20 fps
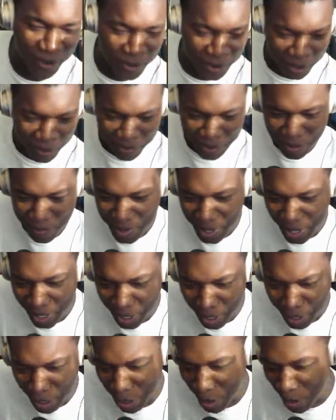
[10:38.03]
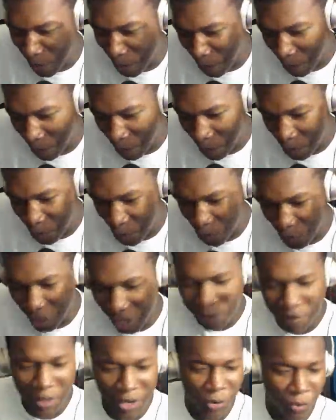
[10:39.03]
Hold up, let me.
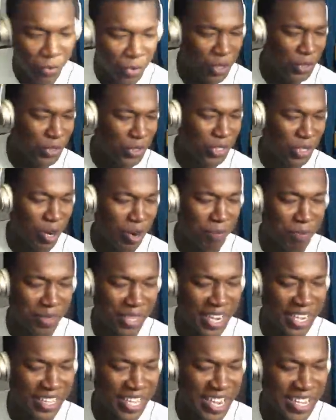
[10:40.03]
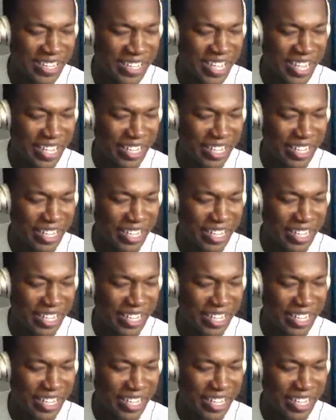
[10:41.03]
Wait a minute. When you start playing like